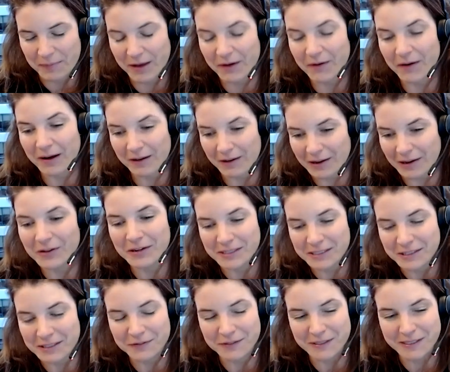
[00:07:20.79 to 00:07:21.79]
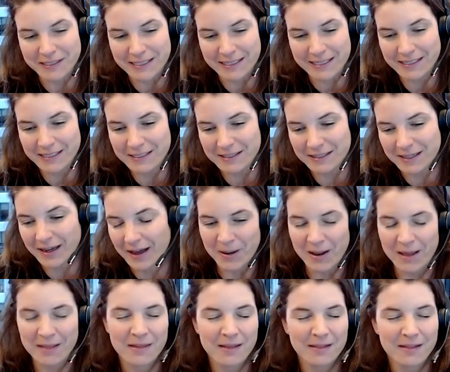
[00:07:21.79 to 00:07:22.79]
There are a lot of differences,
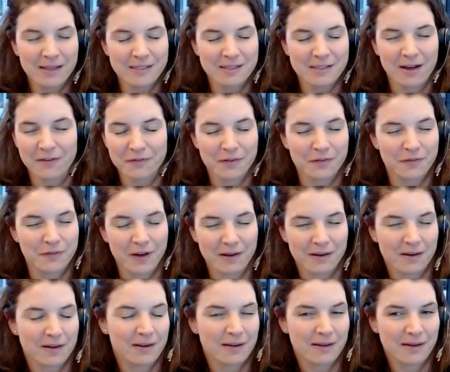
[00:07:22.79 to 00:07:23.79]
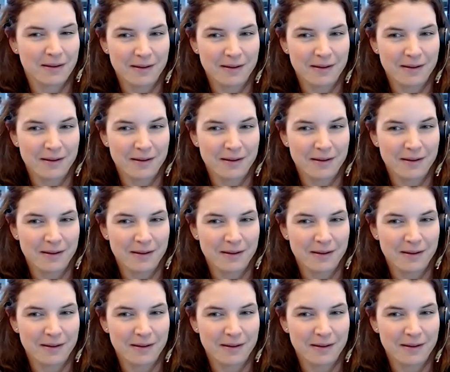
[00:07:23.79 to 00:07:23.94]
but I think that's half the fun.